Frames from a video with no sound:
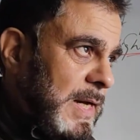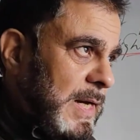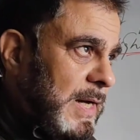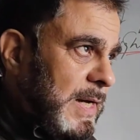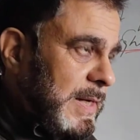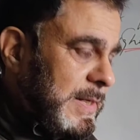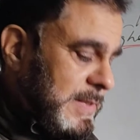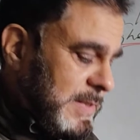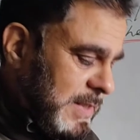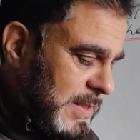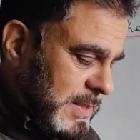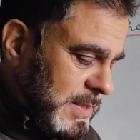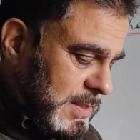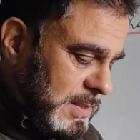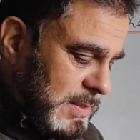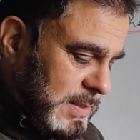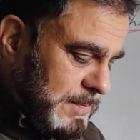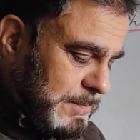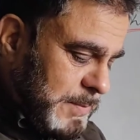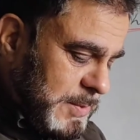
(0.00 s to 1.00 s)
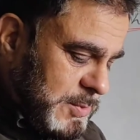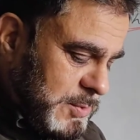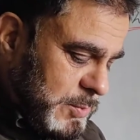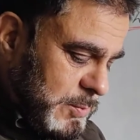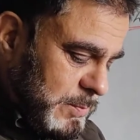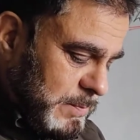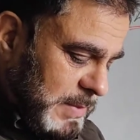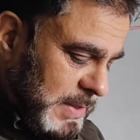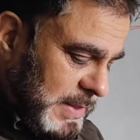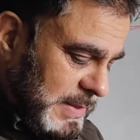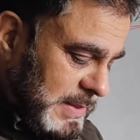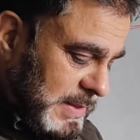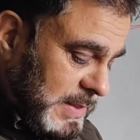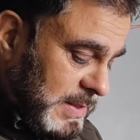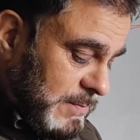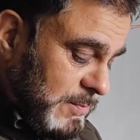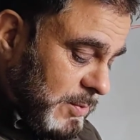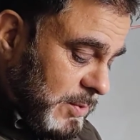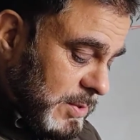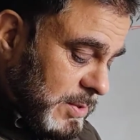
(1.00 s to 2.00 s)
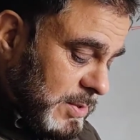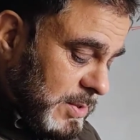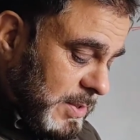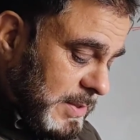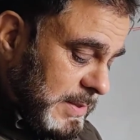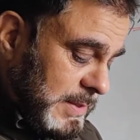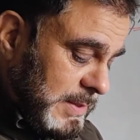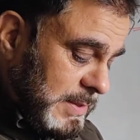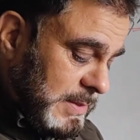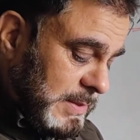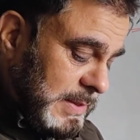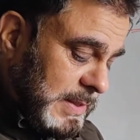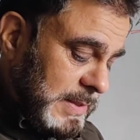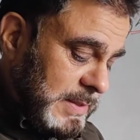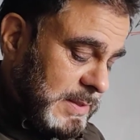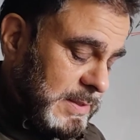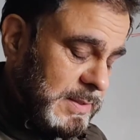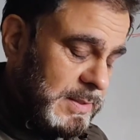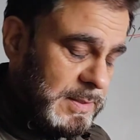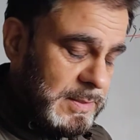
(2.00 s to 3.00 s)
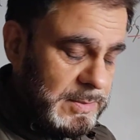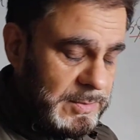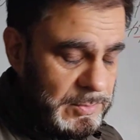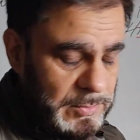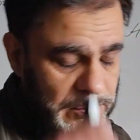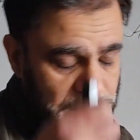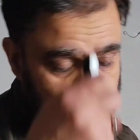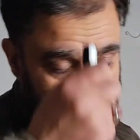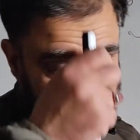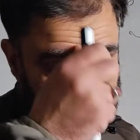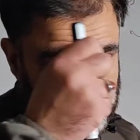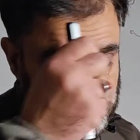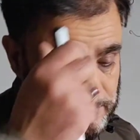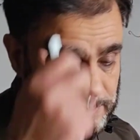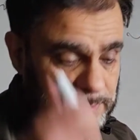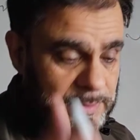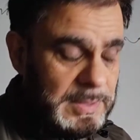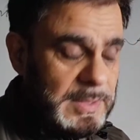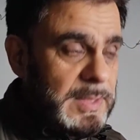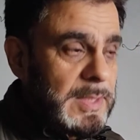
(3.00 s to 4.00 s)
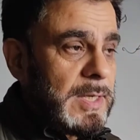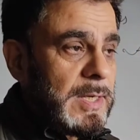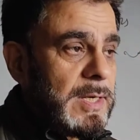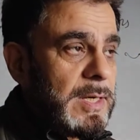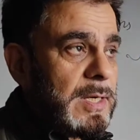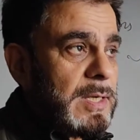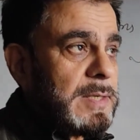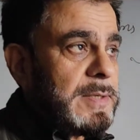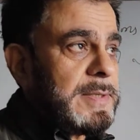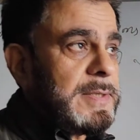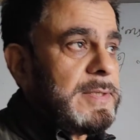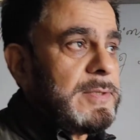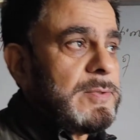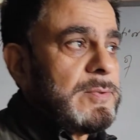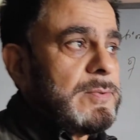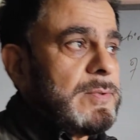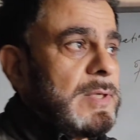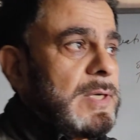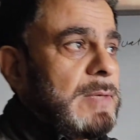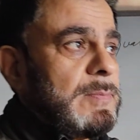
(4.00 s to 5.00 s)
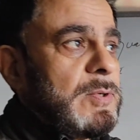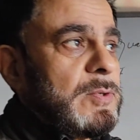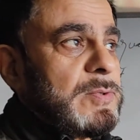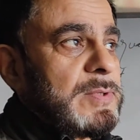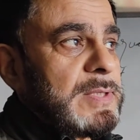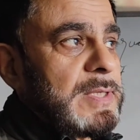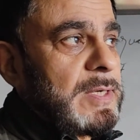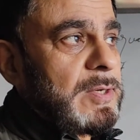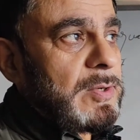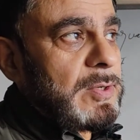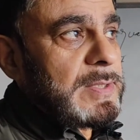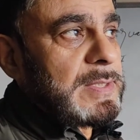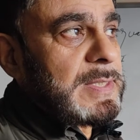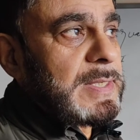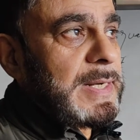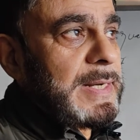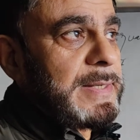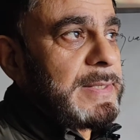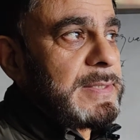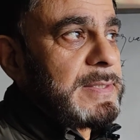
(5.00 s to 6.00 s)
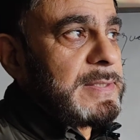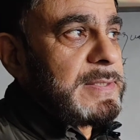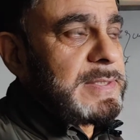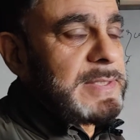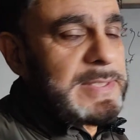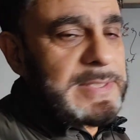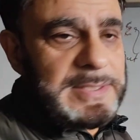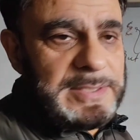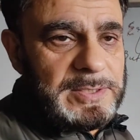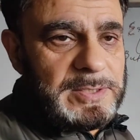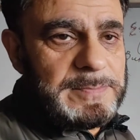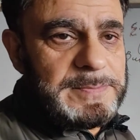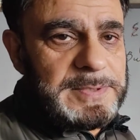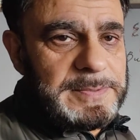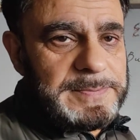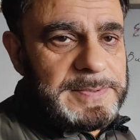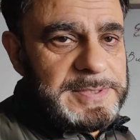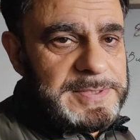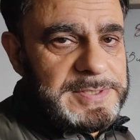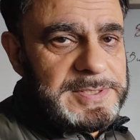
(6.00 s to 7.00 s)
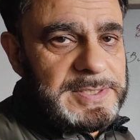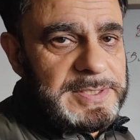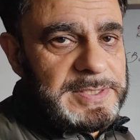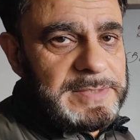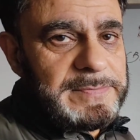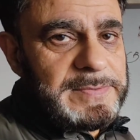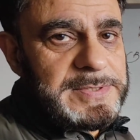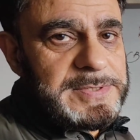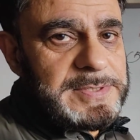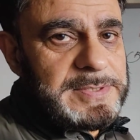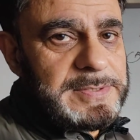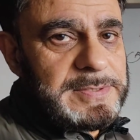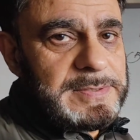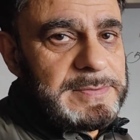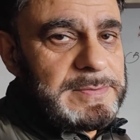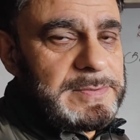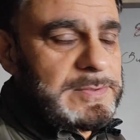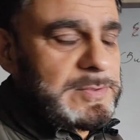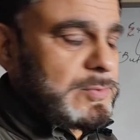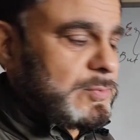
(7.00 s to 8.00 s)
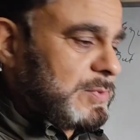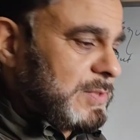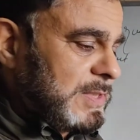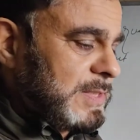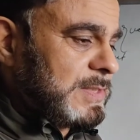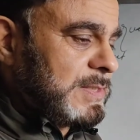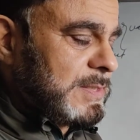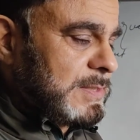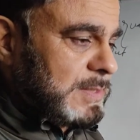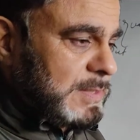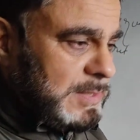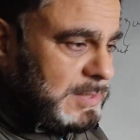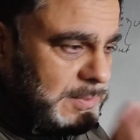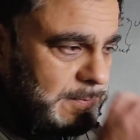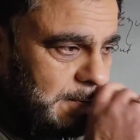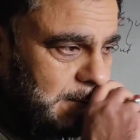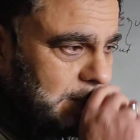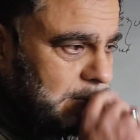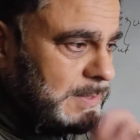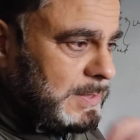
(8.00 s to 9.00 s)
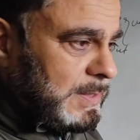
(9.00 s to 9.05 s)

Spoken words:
I take it for granted that you already know about the order and degree of differential equation. You did it in your